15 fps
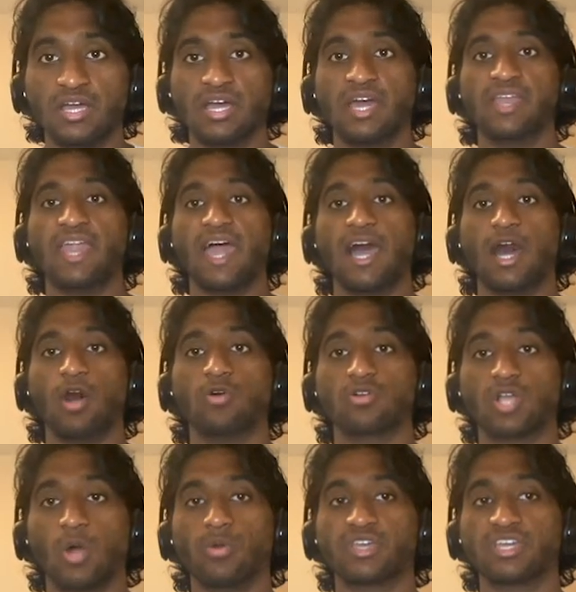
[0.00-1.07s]
Now,
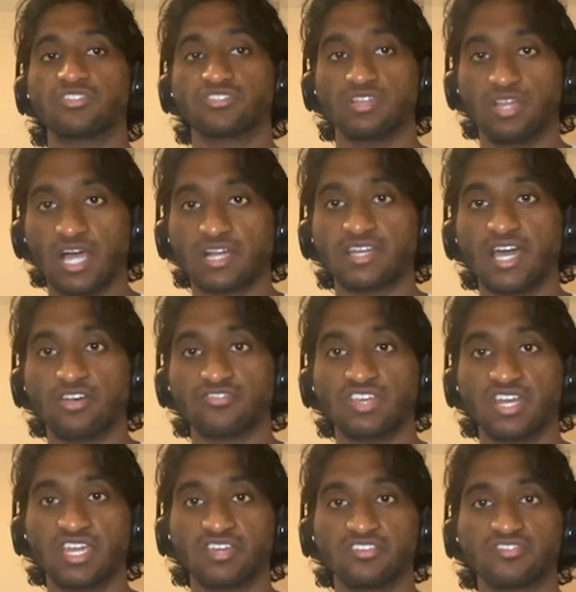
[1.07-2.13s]
going into Lucknow's
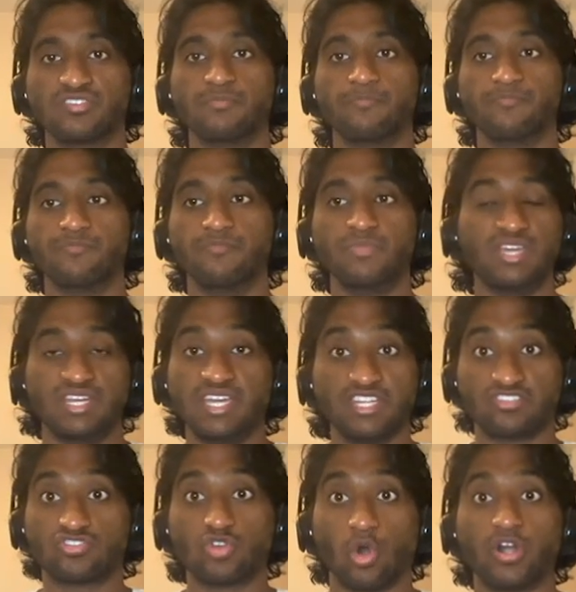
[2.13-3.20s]
innings, man, it
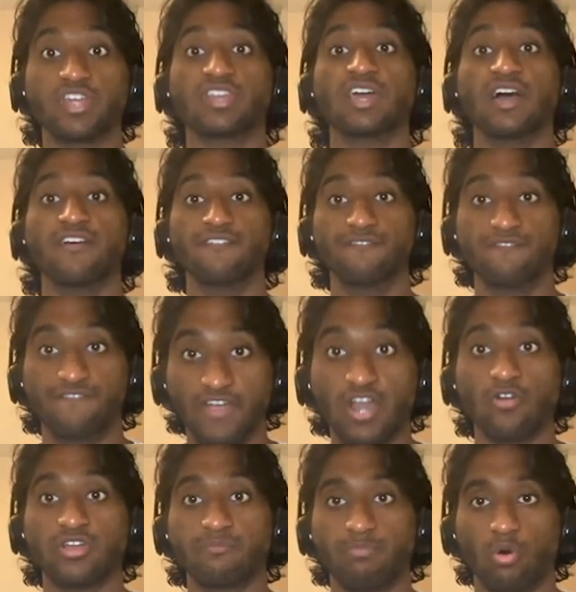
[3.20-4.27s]
started
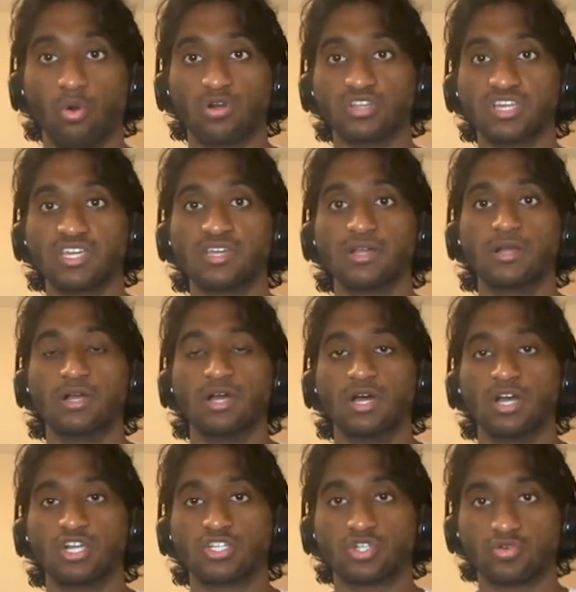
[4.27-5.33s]
very poorly.
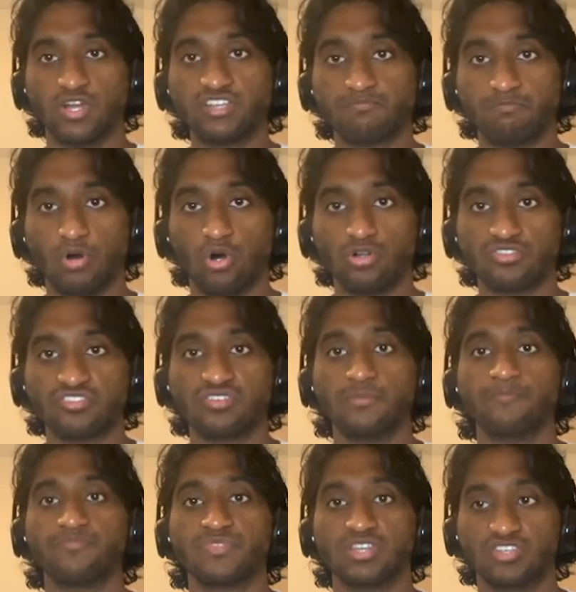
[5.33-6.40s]
Trent Bolt
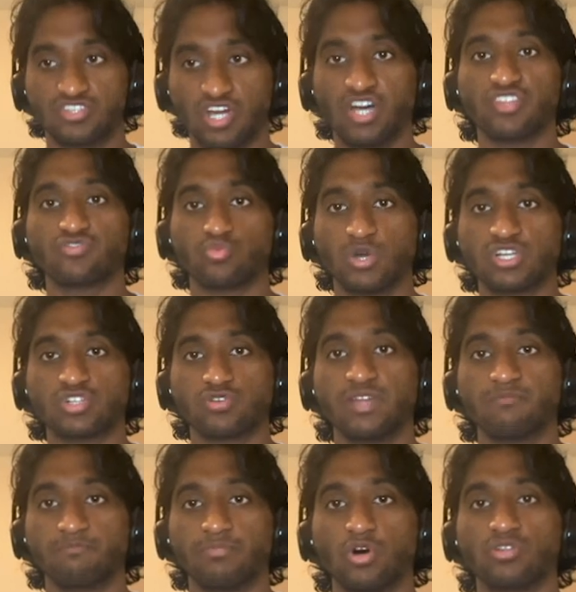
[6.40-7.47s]
does what
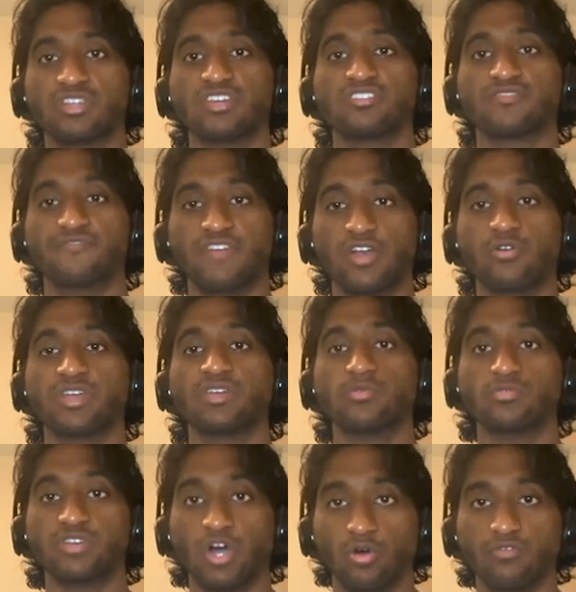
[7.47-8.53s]
Trent Bolt is very
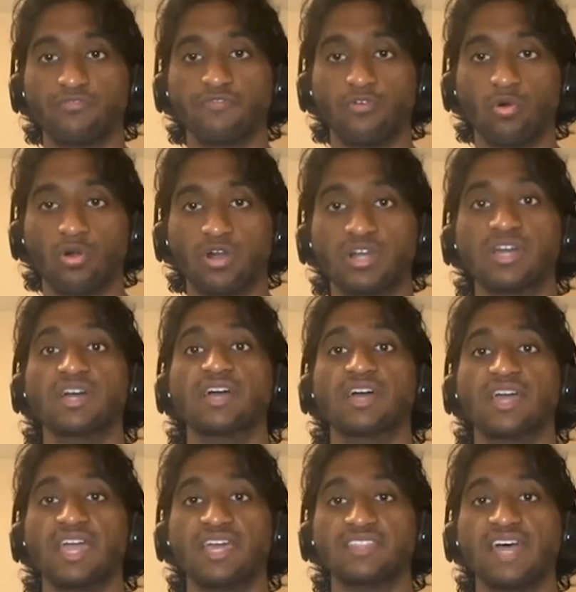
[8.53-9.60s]
known for,
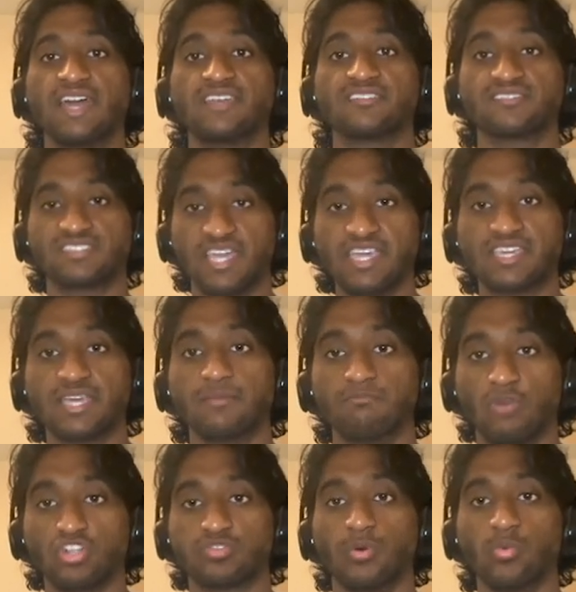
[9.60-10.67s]
and that is taking
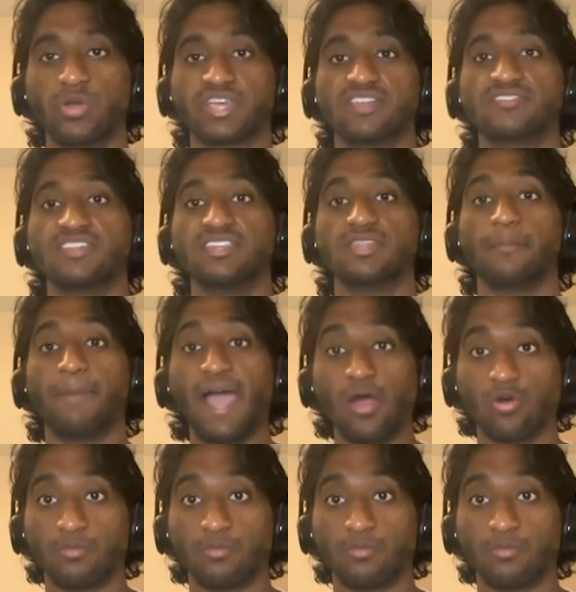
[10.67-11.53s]
multiple wickets in the power